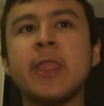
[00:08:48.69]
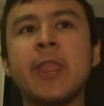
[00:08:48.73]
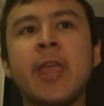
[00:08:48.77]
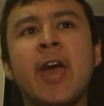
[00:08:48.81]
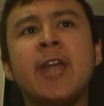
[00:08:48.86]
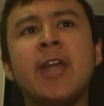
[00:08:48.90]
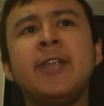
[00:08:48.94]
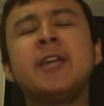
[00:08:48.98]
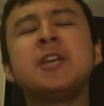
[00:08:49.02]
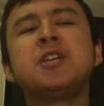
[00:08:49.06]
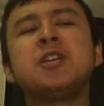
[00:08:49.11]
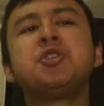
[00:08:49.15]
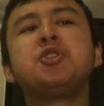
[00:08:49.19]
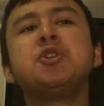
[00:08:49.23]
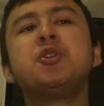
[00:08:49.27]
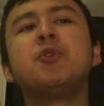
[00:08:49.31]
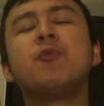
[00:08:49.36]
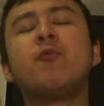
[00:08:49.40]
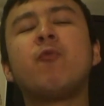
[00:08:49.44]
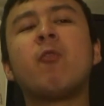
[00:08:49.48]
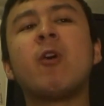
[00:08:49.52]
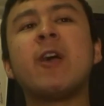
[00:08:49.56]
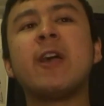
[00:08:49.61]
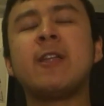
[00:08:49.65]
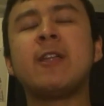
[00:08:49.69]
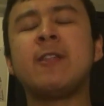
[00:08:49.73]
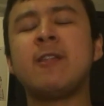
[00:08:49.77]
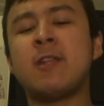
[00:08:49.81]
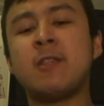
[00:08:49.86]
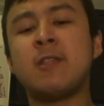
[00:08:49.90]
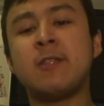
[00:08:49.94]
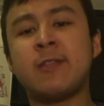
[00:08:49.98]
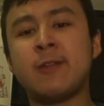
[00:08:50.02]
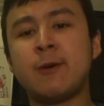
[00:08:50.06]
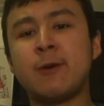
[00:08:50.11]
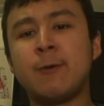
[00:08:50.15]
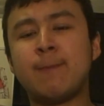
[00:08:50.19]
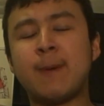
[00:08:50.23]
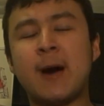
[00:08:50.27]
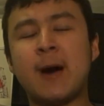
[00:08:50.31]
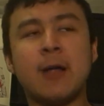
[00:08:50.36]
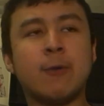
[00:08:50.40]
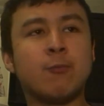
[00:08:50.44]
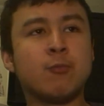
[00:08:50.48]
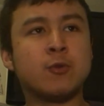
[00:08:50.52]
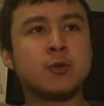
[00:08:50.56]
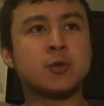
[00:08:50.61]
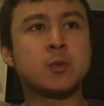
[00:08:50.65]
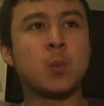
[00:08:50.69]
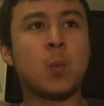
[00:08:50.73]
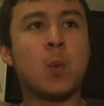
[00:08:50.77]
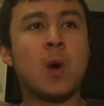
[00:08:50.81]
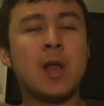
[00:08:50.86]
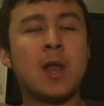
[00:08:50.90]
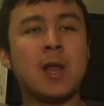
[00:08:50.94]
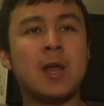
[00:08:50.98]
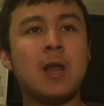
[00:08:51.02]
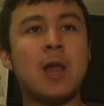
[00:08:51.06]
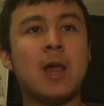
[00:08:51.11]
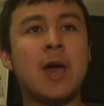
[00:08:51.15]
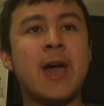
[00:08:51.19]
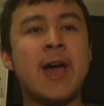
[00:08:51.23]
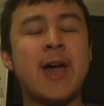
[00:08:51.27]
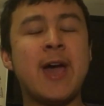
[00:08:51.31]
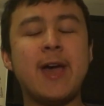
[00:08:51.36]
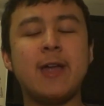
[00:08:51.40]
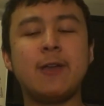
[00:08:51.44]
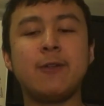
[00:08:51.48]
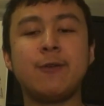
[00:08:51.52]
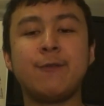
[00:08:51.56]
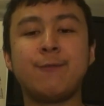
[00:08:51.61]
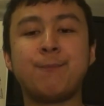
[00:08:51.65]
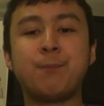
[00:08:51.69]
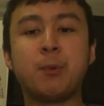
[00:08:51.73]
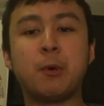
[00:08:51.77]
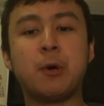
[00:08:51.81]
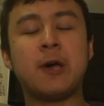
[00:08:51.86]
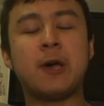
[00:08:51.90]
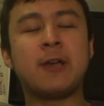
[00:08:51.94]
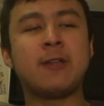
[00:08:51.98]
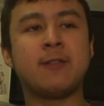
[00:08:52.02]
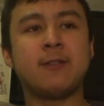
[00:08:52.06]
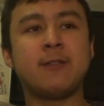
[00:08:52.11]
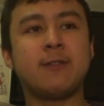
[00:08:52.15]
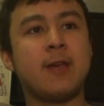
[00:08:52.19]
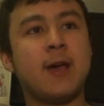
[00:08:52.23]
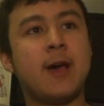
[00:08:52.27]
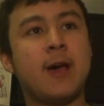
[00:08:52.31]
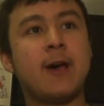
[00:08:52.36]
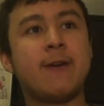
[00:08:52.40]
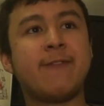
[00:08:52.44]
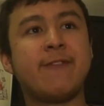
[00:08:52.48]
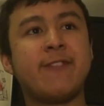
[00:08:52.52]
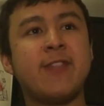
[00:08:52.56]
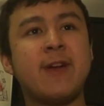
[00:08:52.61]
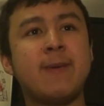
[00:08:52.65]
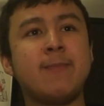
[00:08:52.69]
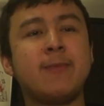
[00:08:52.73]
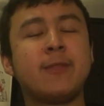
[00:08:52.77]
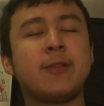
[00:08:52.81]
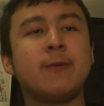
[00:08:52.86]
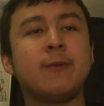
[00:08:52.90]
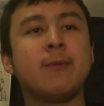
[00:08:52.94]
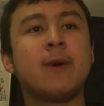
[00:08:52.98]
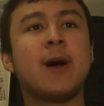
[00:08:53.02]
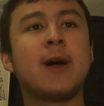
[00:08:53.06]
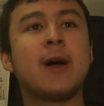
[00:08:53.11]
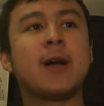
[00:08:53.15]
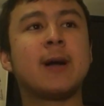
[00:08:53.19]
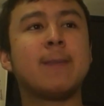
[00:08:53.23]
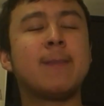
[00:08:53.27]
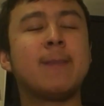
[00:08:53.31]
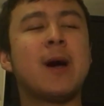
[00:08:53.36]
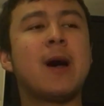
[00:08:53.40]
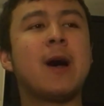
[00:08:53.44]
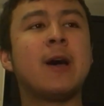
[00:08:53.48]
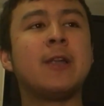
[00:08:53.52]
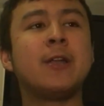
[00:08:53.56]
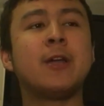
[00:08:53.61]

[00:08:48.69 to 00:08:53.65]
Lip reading: and they should have waited until Button was well ahead of Bottas for them to come out.